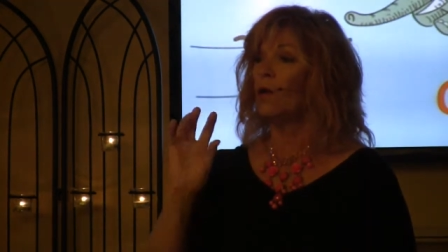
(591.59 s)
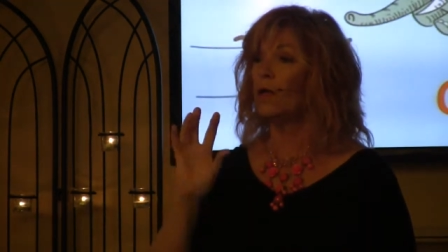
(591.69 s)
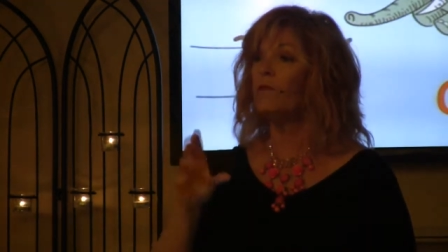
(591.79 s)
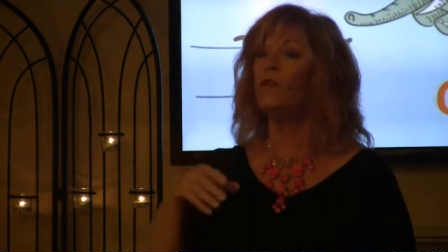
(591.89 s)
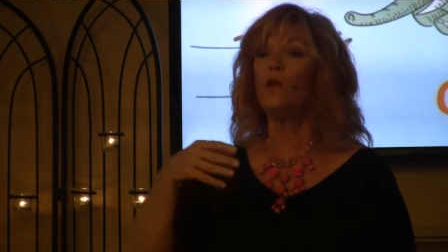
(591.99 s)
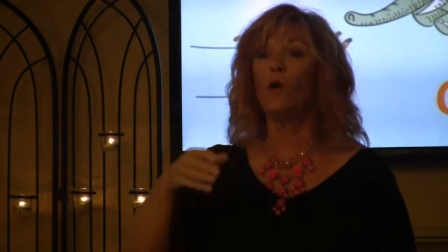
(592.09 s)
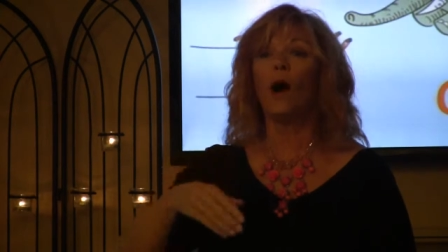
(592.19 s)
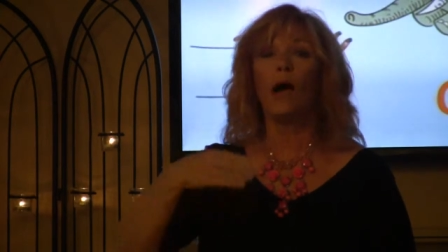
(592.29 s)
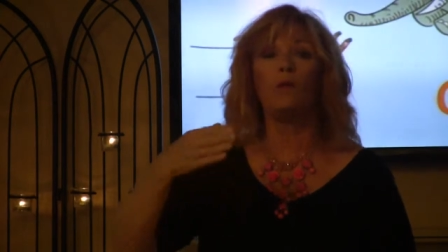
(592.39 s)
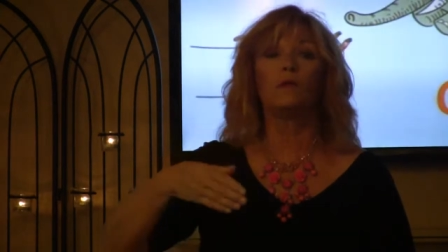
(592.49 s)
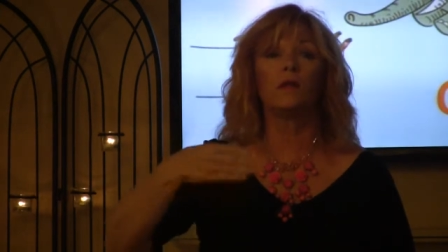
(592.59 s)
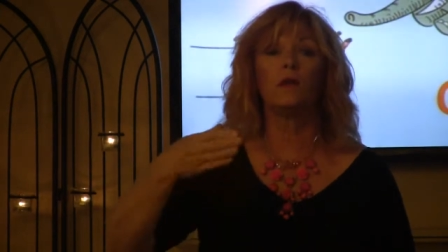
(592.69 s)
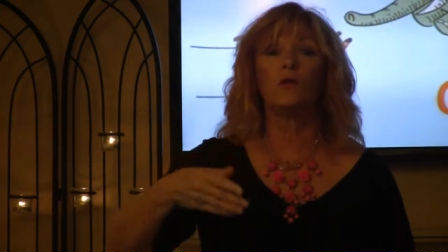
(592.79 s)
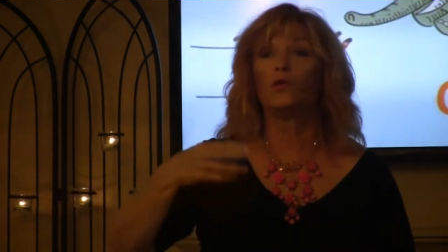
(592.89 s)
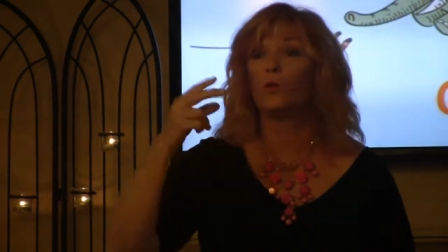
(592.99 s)
Even though I was
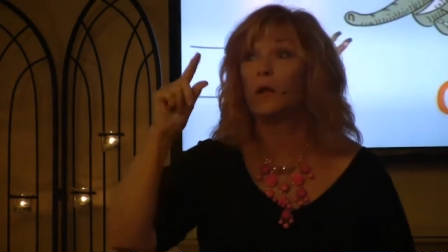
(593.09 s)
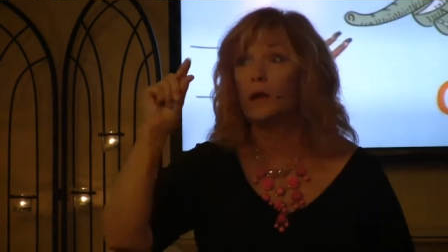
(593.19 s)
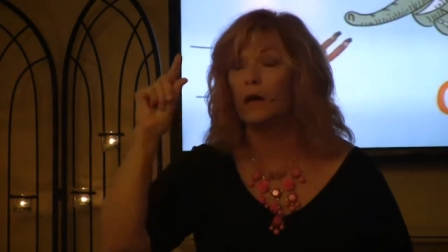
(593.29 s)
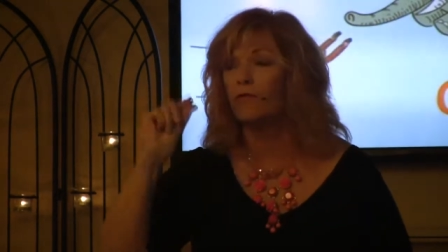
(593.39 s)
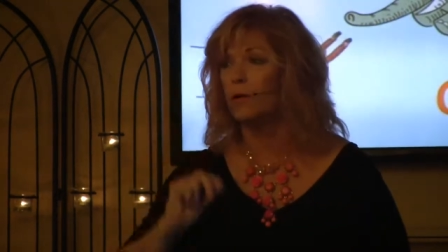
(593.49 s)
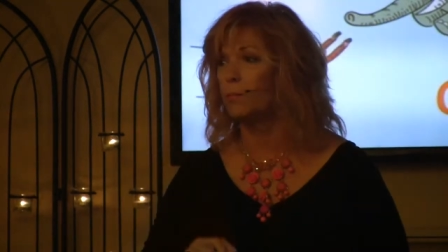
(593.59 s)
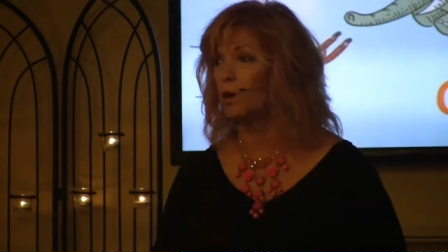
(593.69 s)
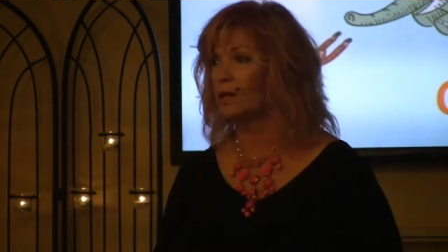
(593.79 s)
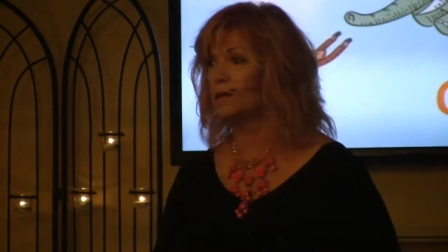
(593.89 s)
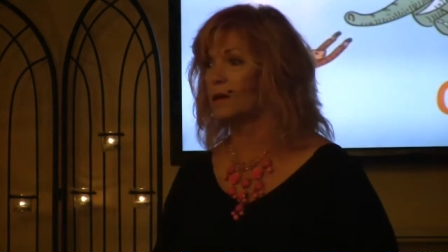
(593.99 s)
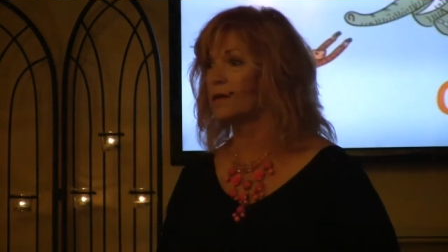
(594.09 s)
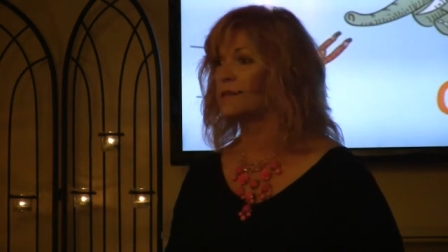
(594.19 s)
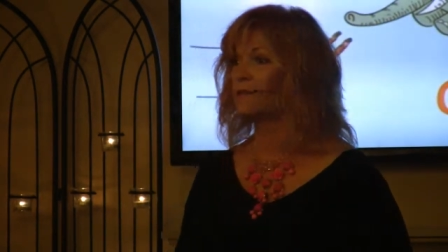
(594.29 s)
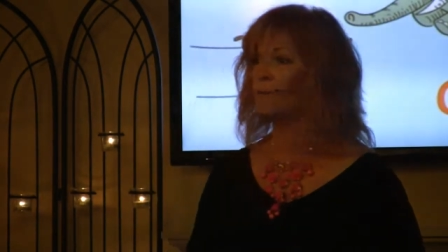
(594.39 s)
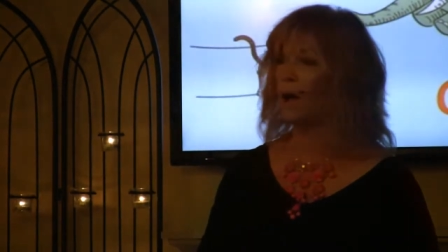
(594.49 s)
in the recovery
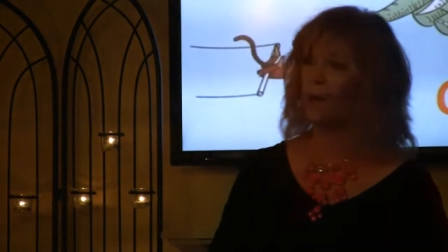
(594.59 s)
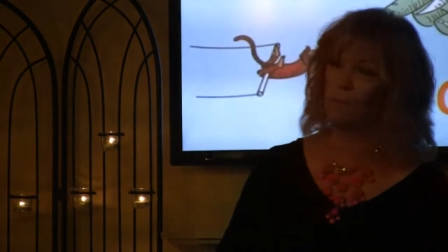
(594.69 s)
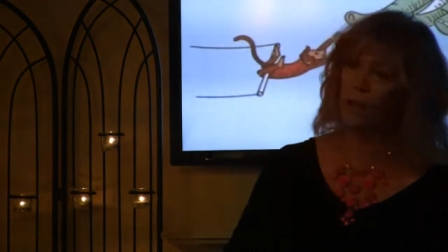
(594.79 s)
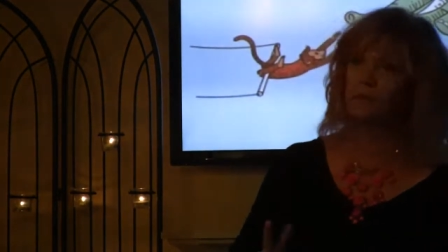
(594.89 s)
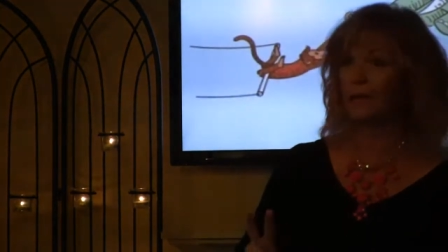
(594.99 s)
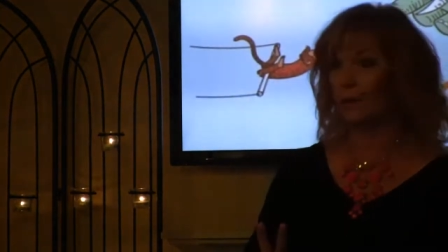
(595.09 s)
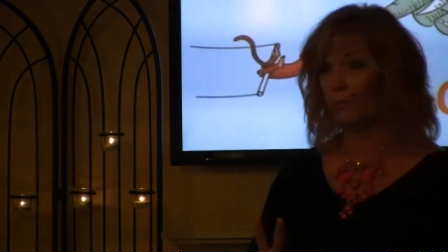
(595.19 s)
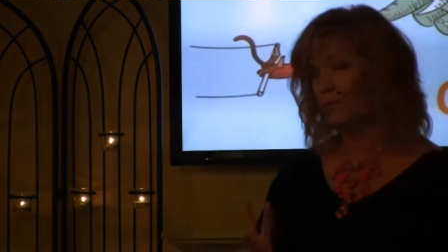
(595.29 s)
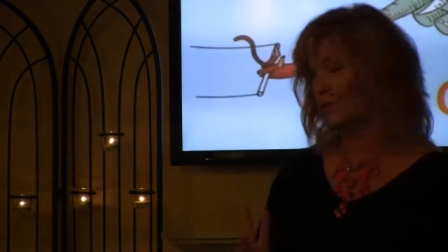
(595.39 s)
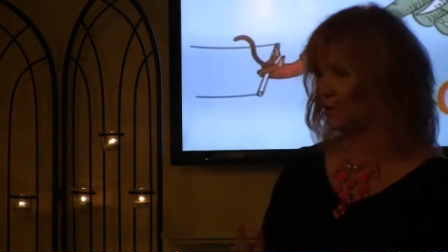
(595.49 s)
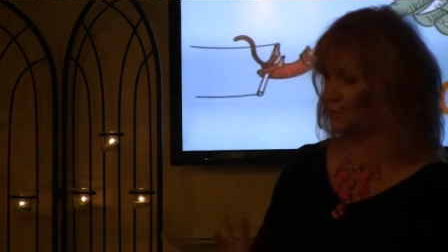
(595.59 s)
process of my meltdown